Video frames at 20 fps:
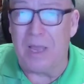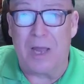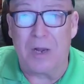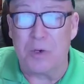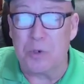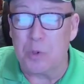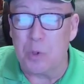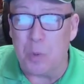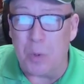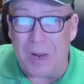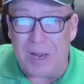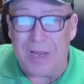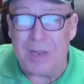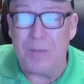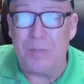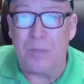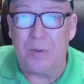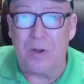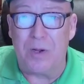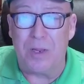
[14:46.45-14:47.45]
I don't know
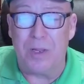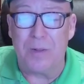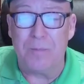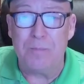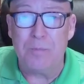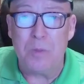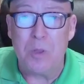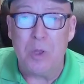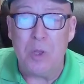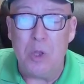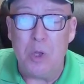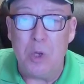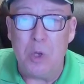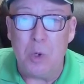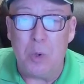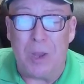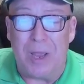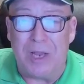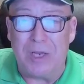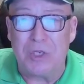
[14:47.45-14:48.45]
anybody
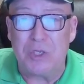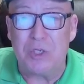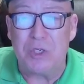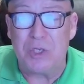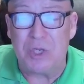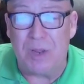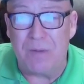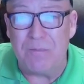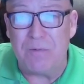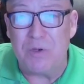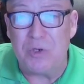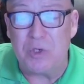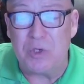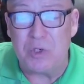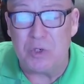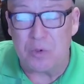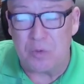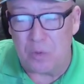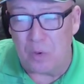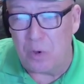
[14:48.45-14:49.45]
who had seven
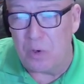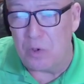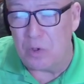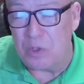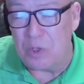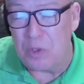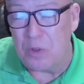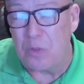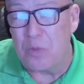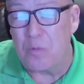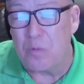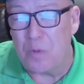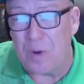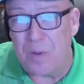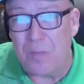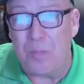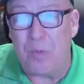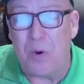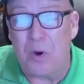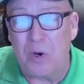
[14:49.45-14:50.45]
strokes in
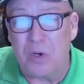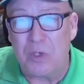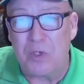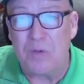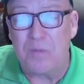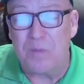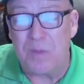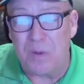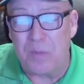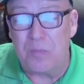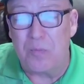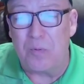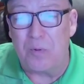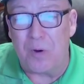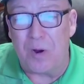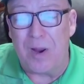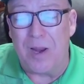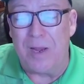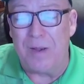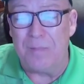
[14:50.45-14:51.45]
three parts of their
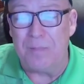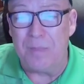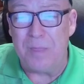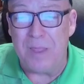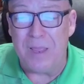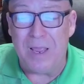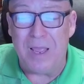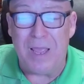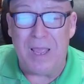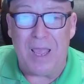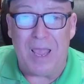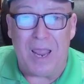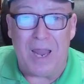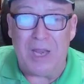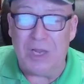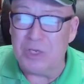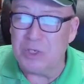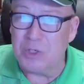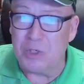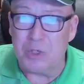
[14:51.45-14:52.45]
brain
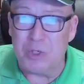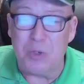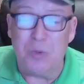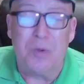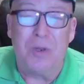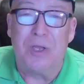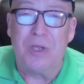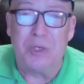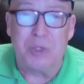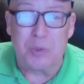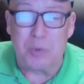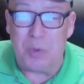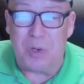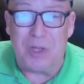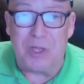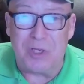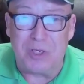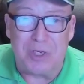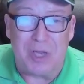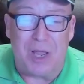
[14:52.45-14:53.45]
and is doing as
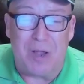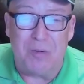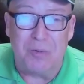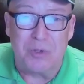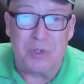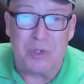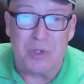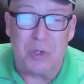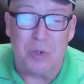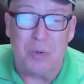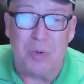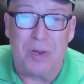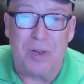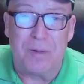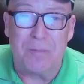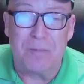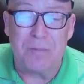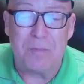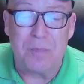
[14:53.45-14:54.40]
well as I was doing.